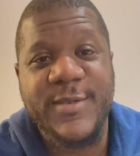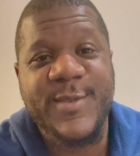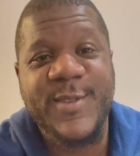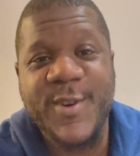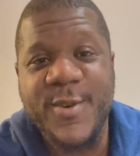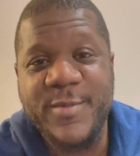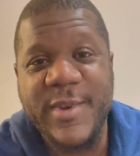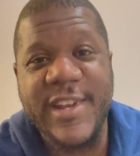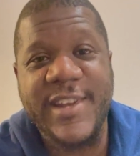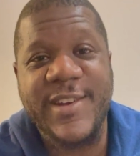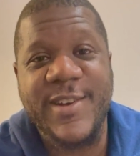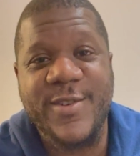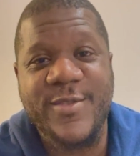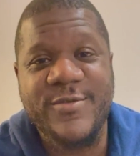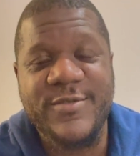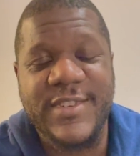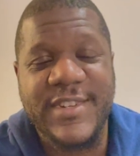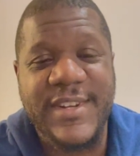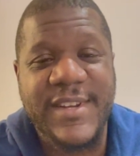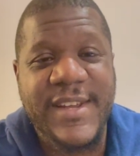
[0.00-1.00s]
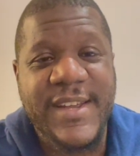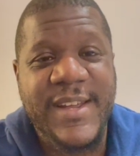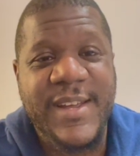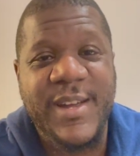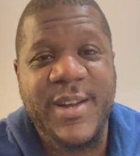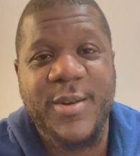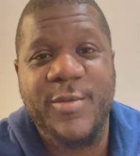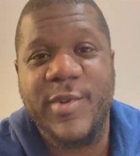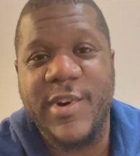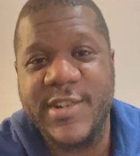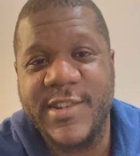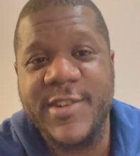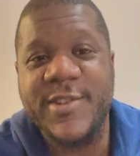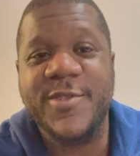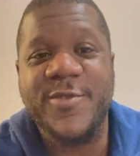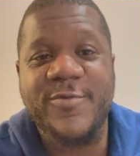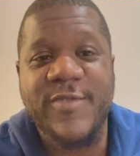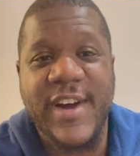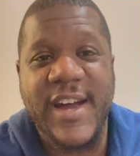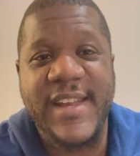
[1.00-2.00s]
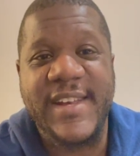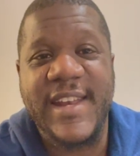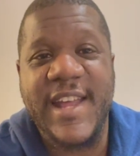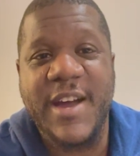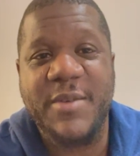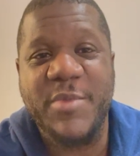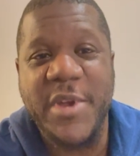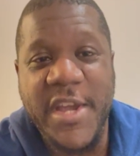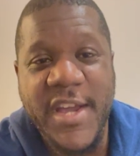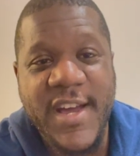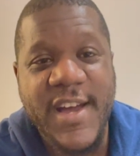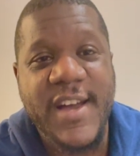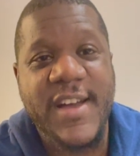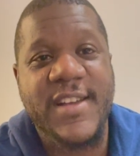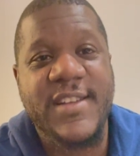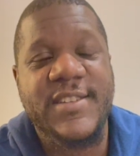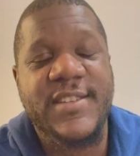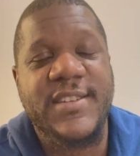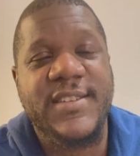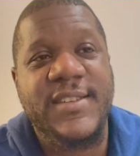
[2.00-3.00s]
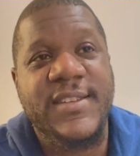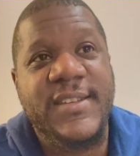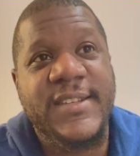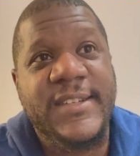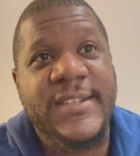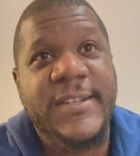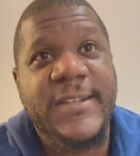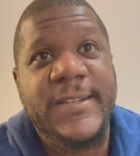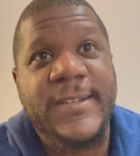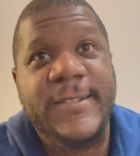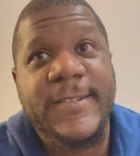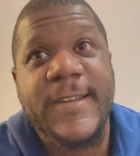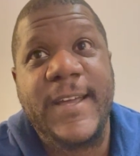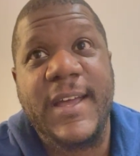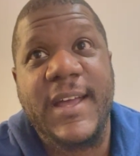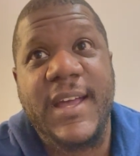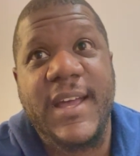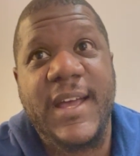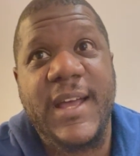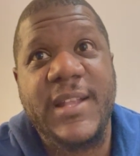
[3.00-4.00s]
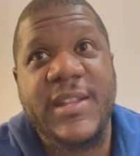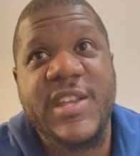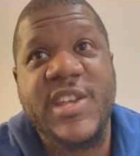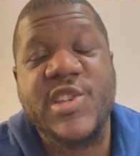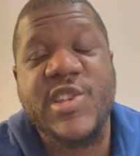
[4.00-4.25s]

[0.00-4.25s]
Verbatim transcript: nobody knows what to do right now because uh, the